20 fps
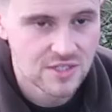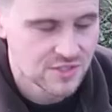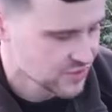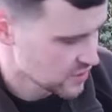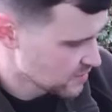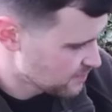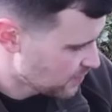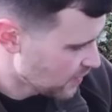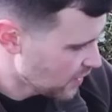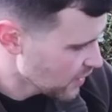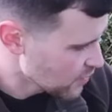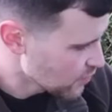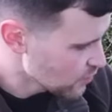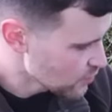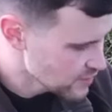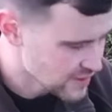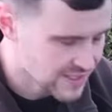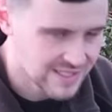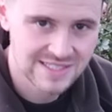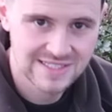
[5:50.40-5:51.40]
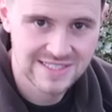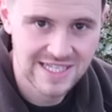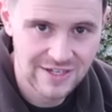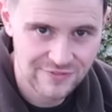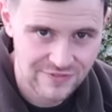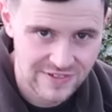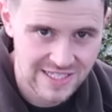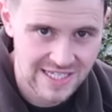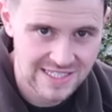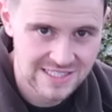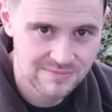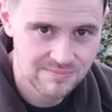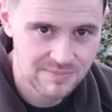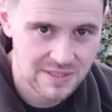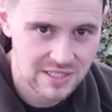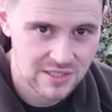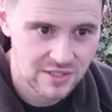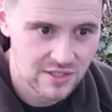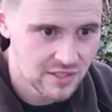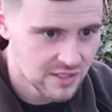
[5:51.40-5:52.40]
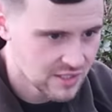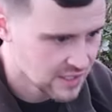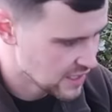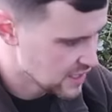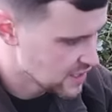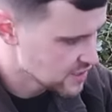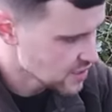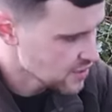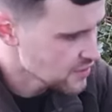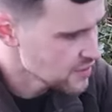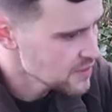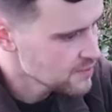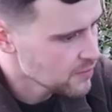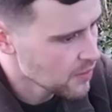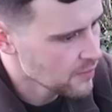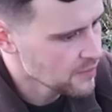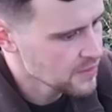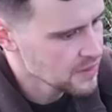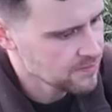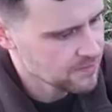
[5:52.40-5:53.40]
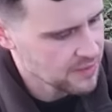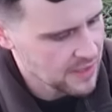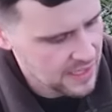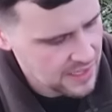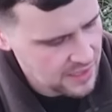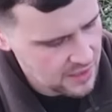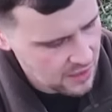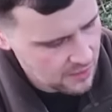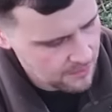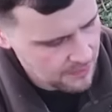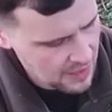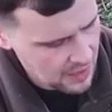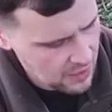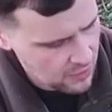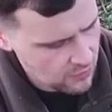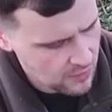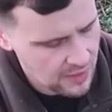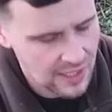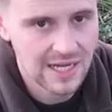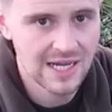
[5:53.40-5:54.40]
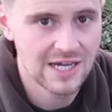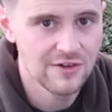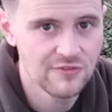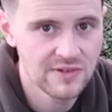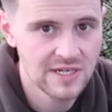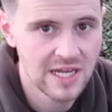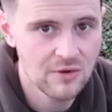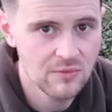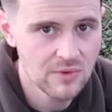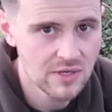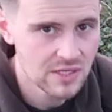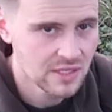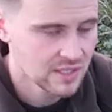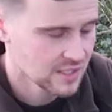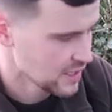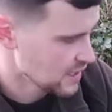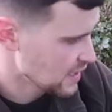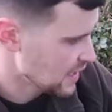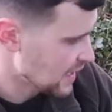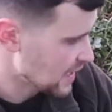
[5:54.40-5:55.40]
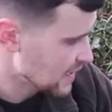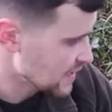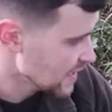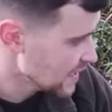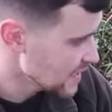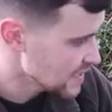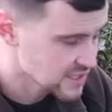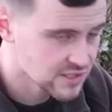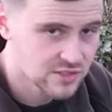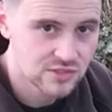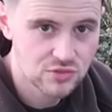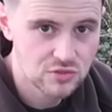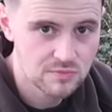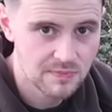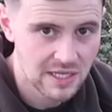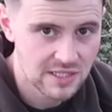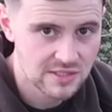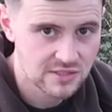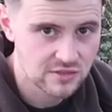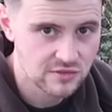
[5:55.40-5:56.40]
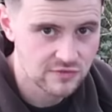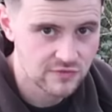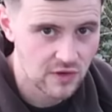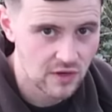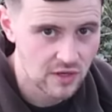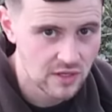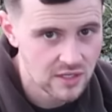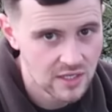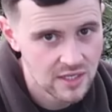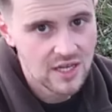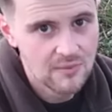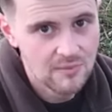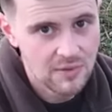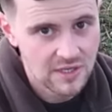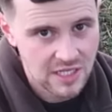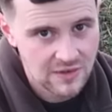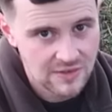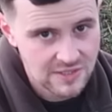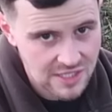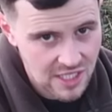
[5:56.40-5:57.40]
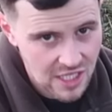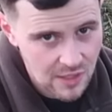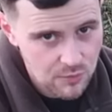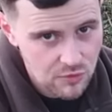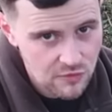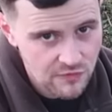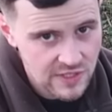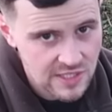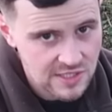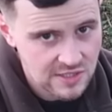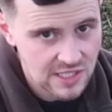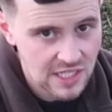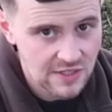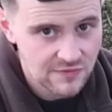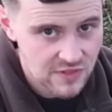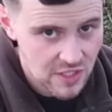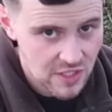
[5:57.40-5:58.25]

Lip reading: So the pile is definitely getting bigger, and it's only probably been about half an hour, and that isn't too bad so far. But there is a couple things I have